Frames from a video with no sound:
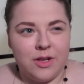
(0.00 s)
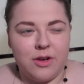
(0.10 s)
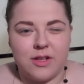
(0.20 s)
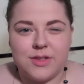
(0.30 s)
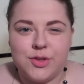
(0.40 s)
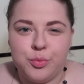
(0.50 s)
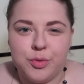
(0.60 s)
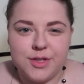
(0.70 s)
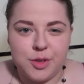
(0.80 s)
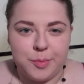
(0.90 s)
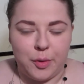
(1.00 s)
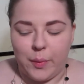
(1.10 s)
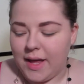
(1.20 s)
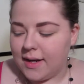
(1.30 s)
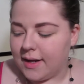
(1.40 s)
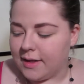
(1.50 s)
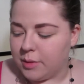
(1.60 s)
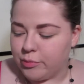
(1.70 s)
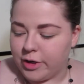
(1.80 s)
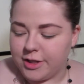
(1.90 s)
not super wet, and
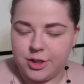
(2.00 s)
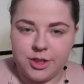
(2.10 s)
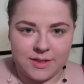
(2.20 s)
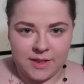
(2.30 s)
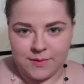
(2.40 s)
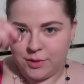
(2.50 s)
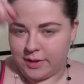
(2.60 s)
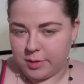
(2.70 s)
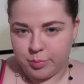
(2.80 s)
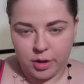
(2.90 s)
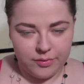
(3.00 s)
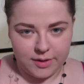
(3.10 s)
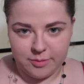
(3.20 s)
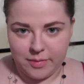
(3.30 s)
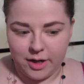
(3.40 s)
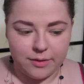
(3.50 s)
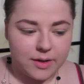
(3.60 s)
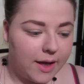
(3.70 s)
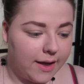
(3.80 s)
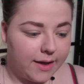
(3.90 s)
the brush just gives you like the perfect amount,
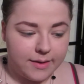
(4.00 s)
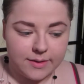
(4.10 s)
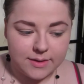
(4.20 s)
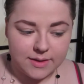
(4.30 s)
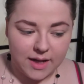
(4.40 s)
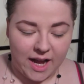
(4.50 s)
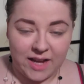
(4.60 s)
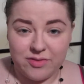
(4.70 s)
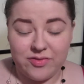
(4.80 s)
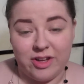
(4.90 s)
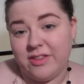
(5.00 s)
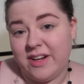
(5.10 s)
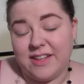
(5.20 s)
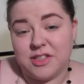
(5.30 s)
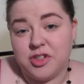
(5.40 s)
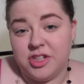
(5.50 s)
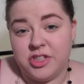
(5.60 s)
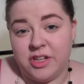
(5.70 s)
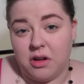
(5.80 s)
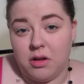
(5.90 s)
and I haven't found that it gets
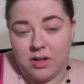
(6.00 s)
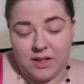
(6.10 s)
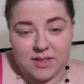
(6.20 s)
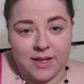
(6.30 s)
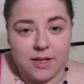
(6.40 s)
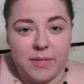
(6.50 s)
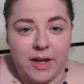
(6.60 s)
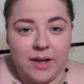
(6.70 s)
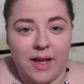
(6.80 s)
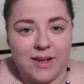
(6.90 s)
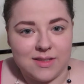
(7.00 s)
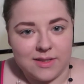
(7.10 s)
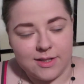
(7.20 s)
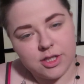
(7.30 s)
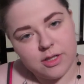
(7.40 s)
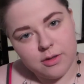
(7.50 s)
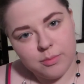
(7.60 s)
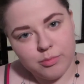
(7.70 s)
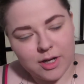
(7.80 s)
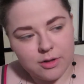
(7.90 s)
crunchy at all on like my Anastasia
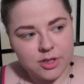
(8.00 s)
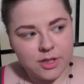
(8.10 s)
brow